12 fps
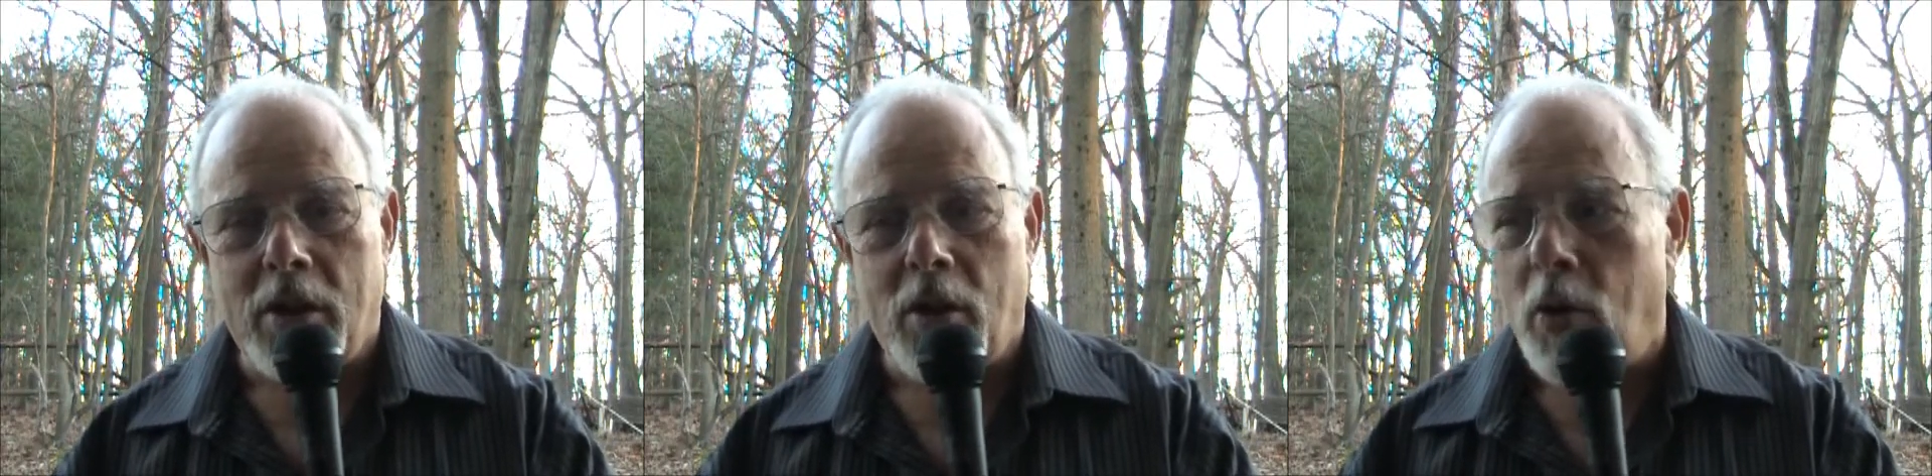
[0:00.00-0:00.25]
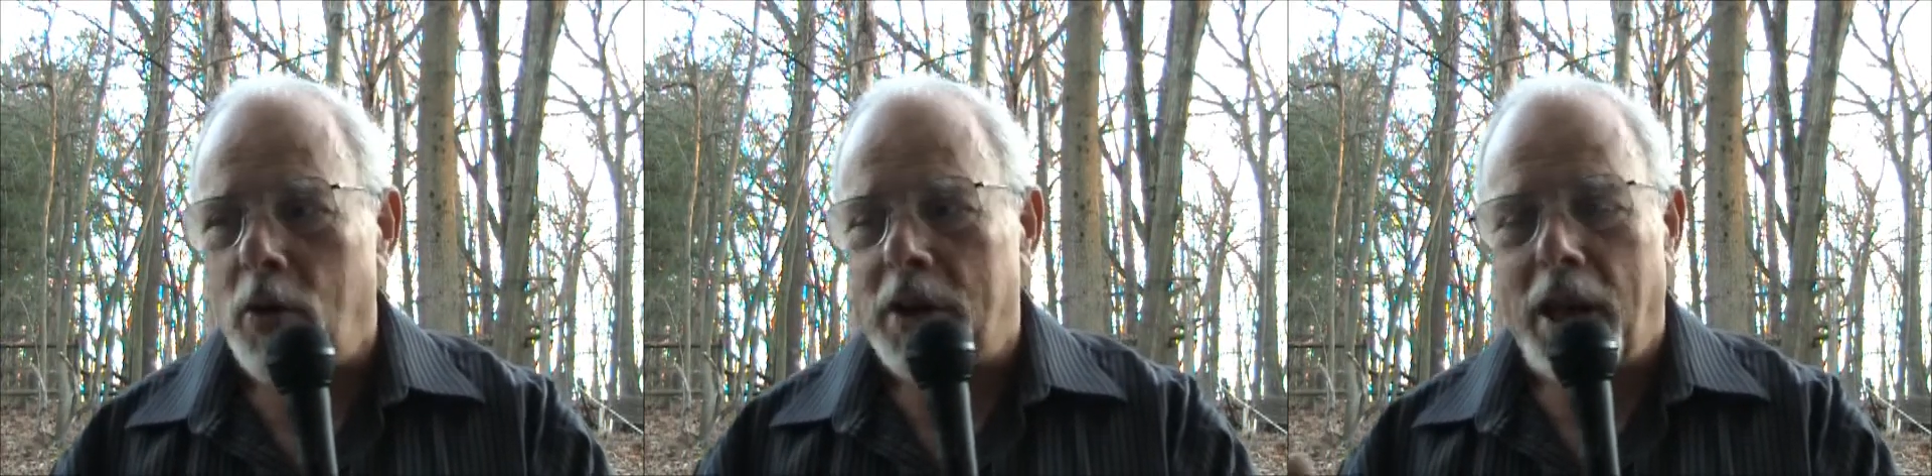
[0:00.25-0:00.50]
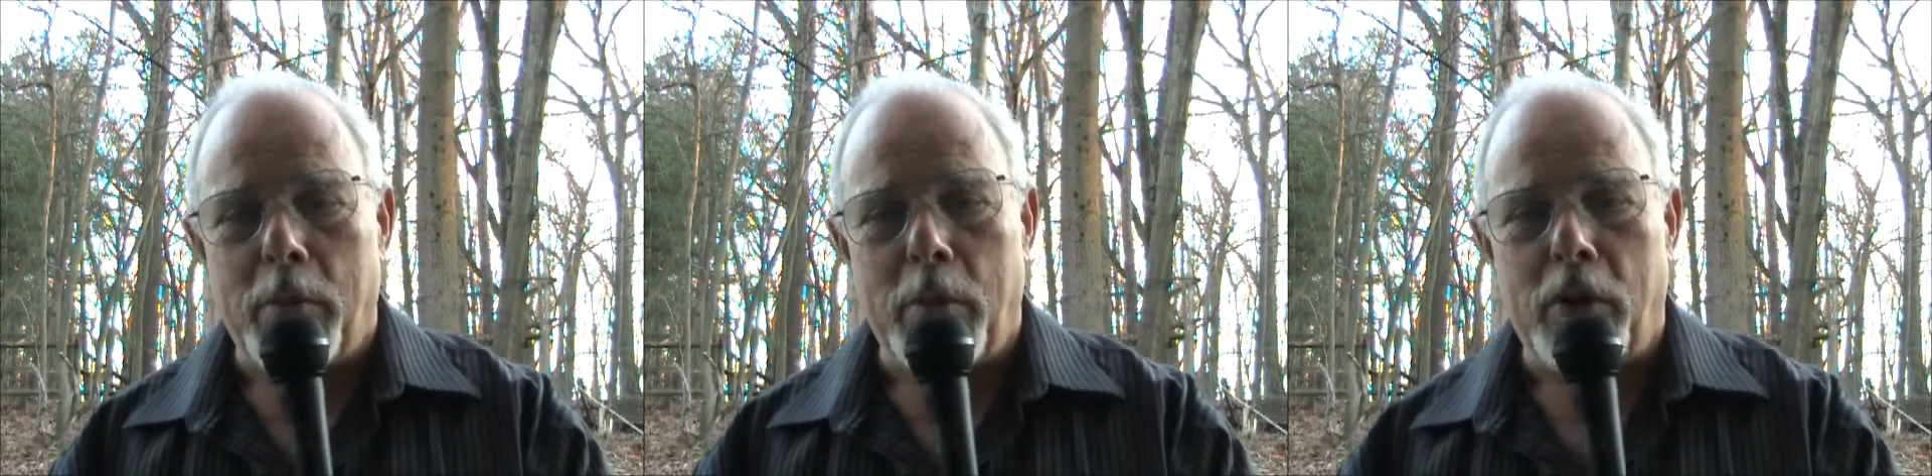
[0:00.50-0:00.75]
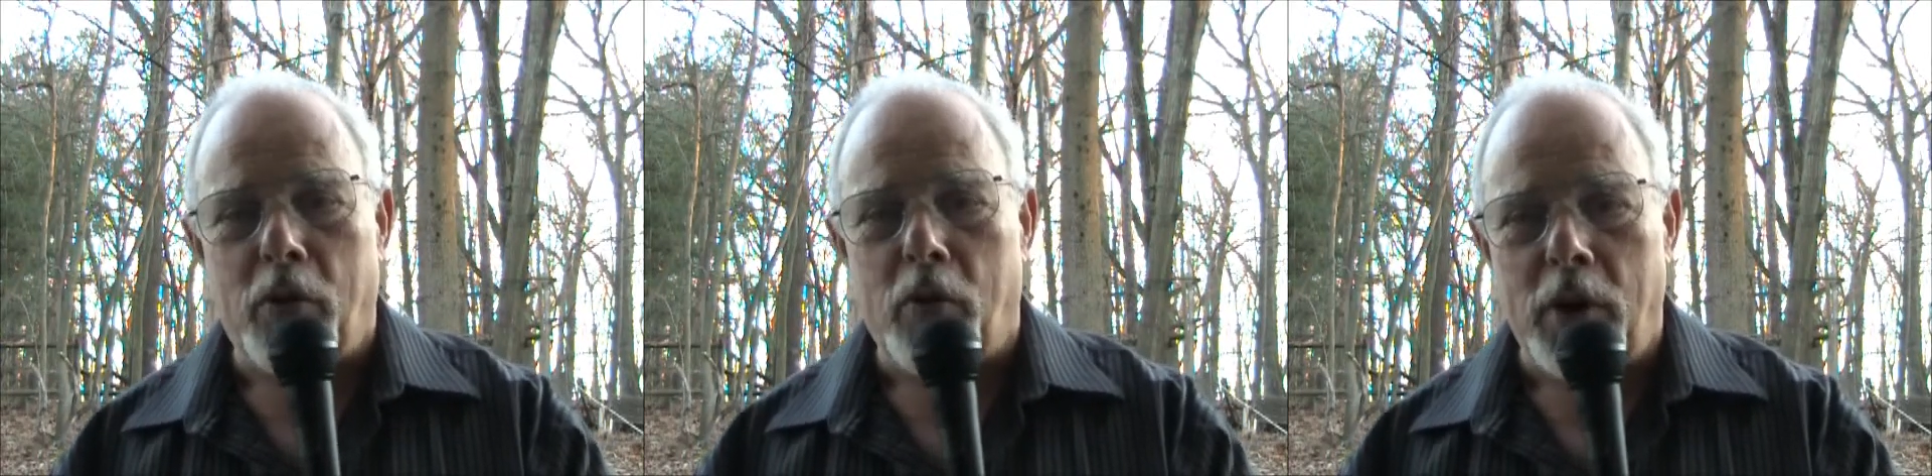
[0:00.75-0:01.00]
or it can
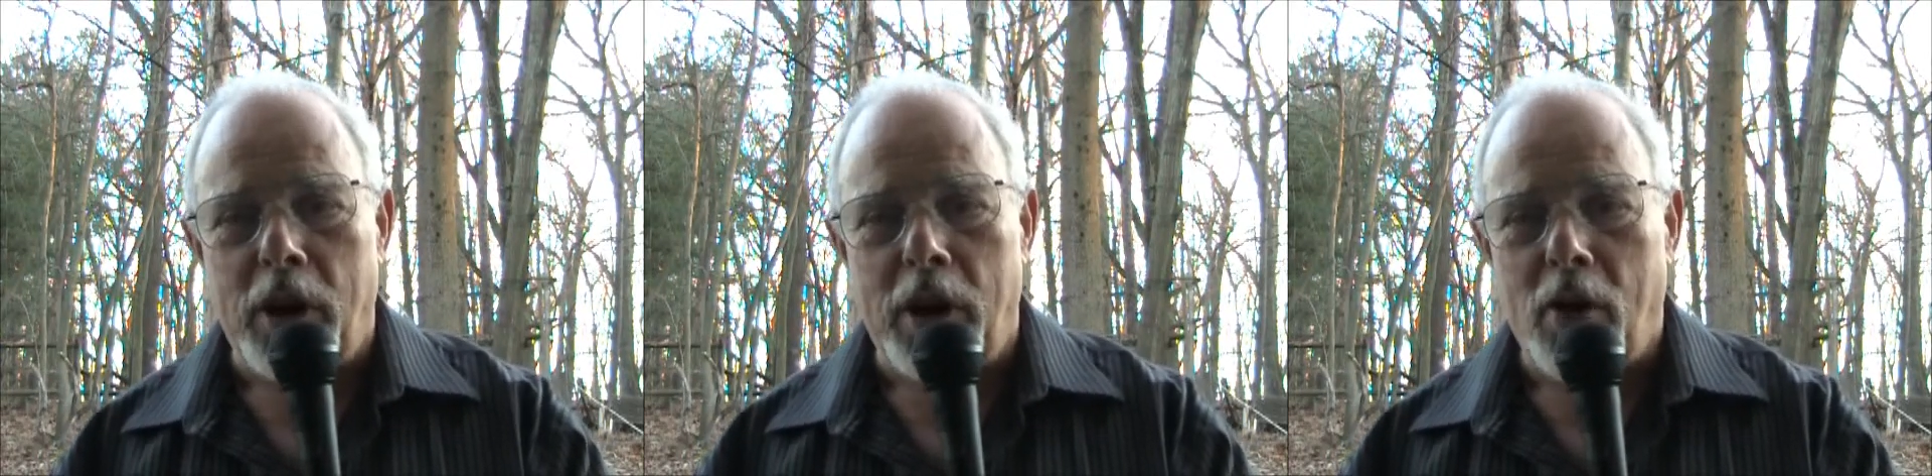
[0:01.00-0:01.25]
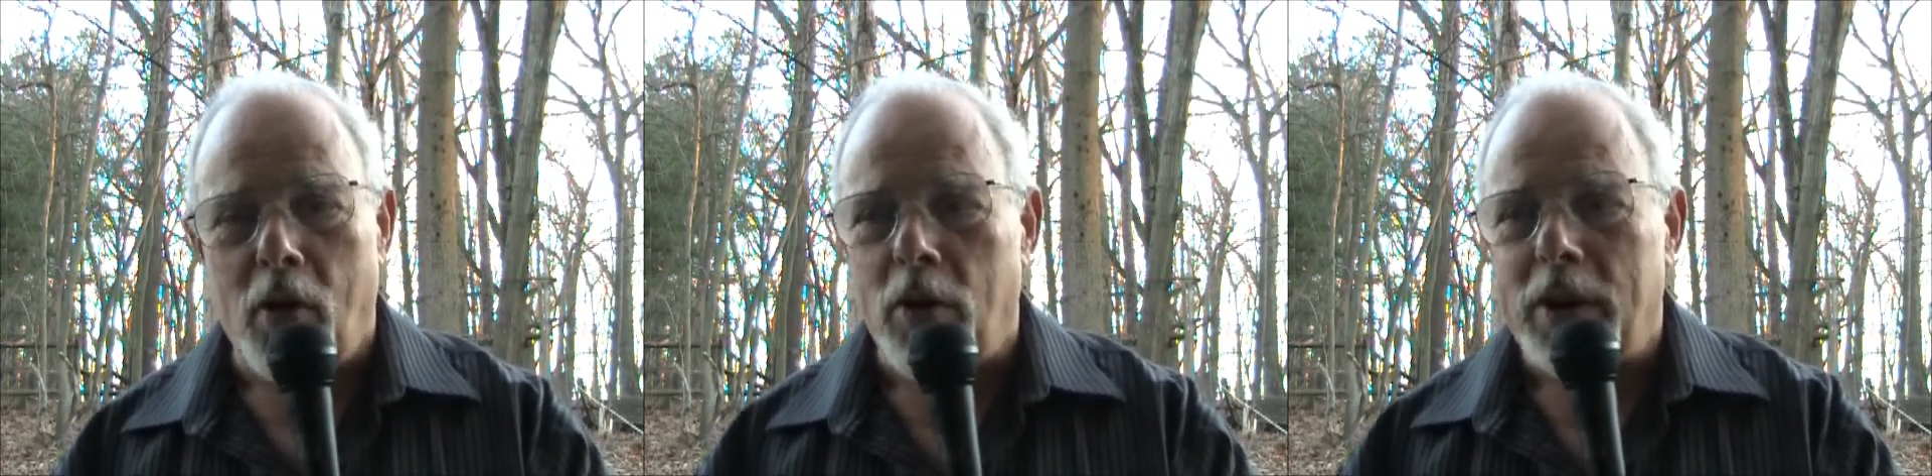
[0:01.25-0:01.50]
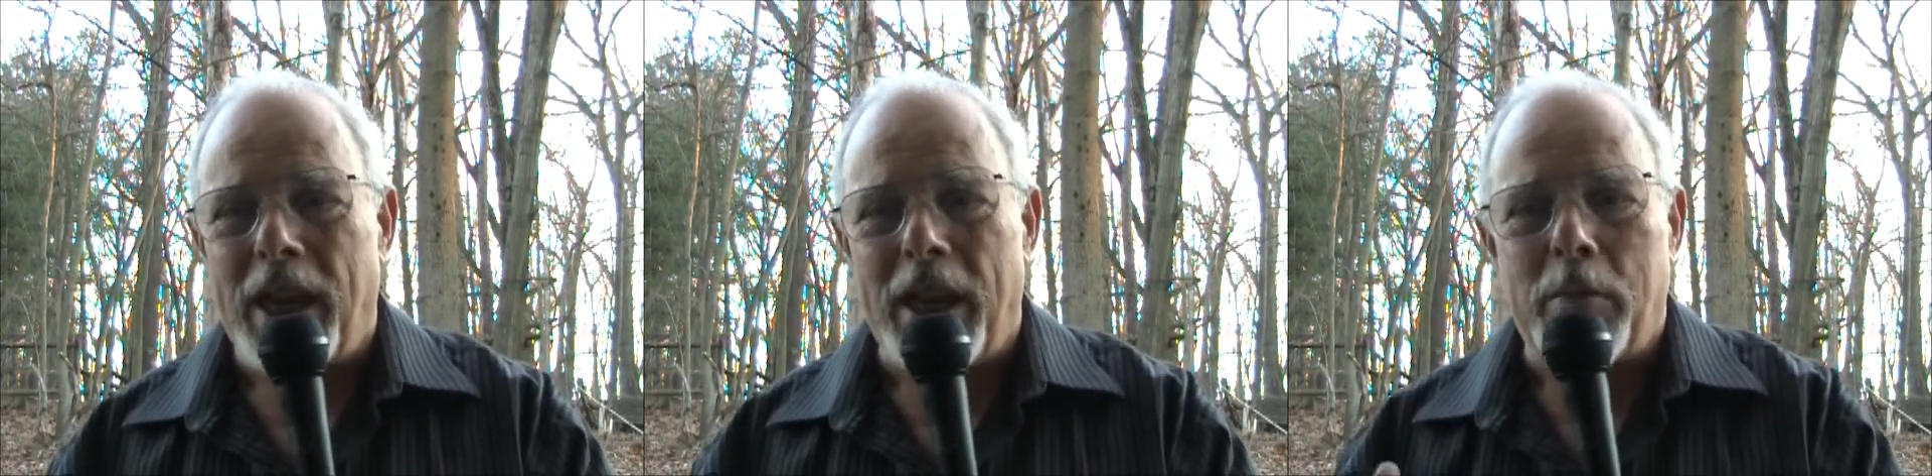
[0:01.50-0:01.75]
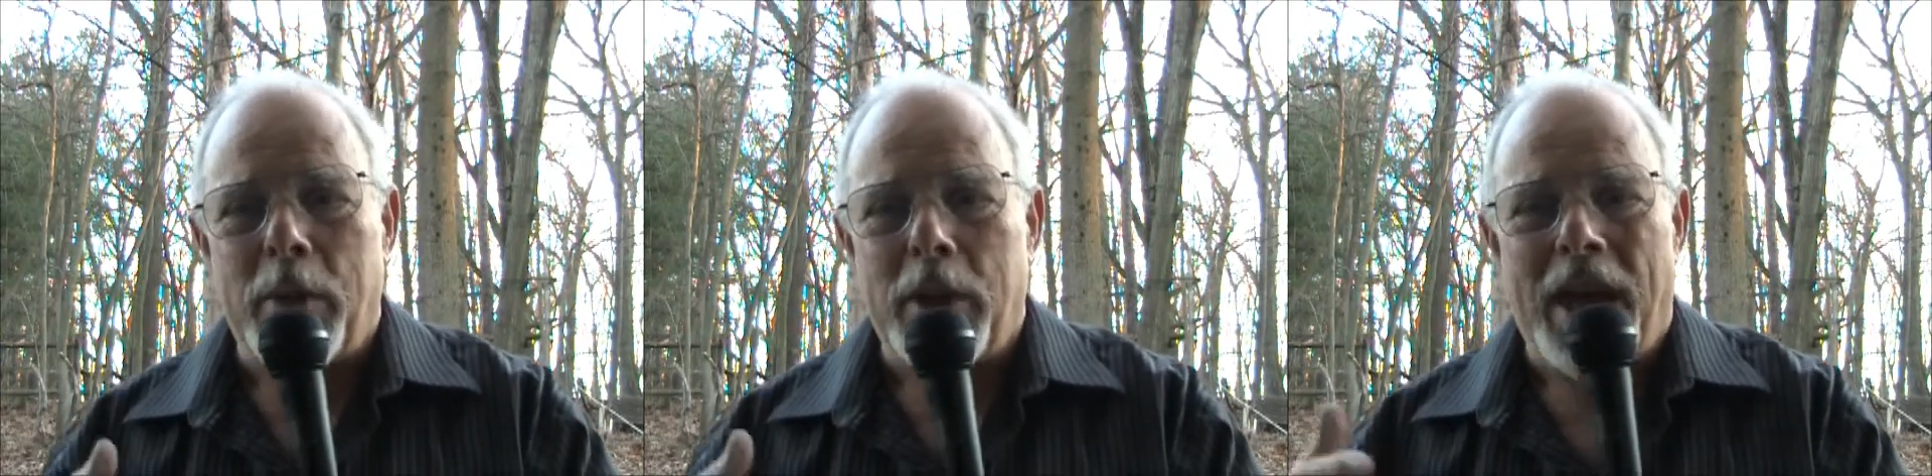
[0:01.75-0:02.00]
be 3, or it
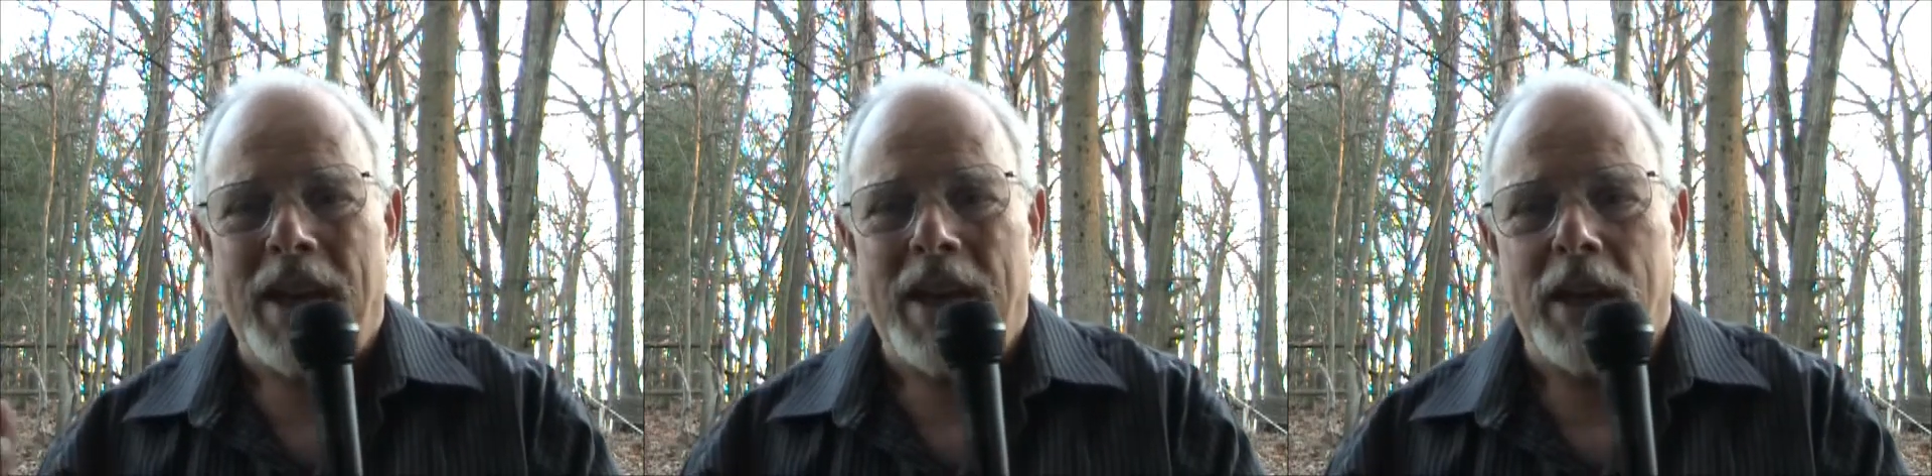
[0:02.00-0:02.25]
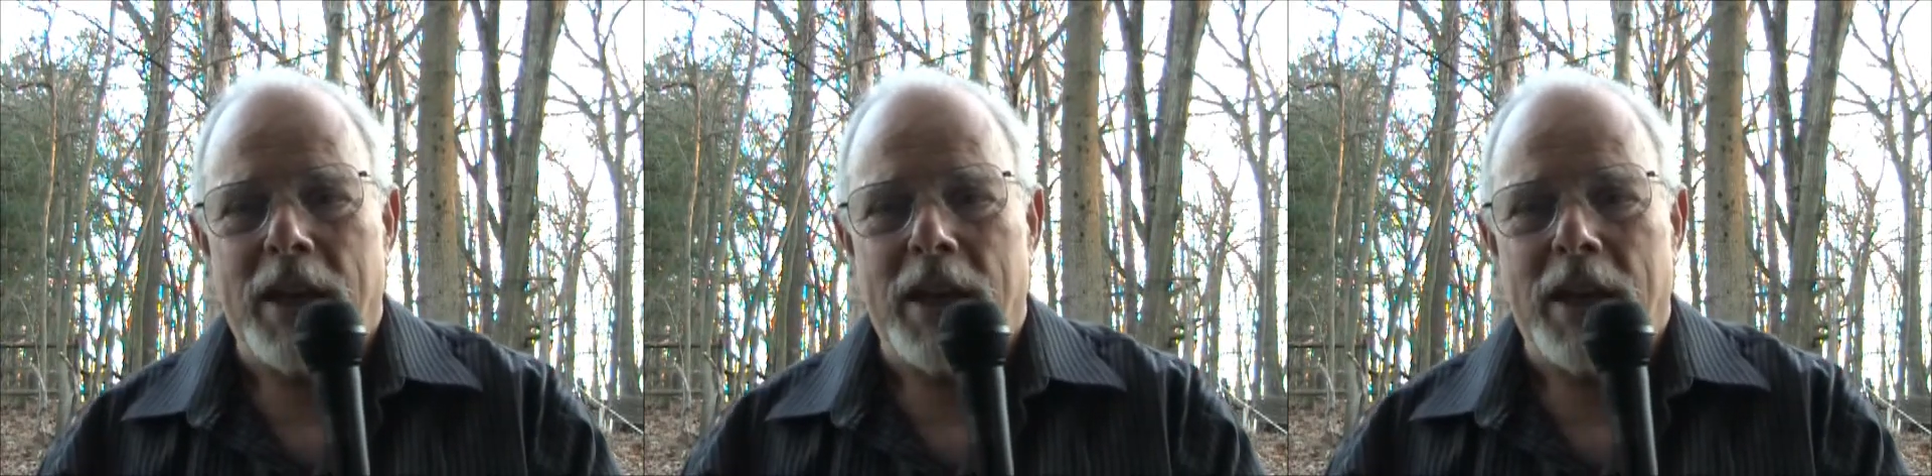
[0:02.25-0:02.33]
can be an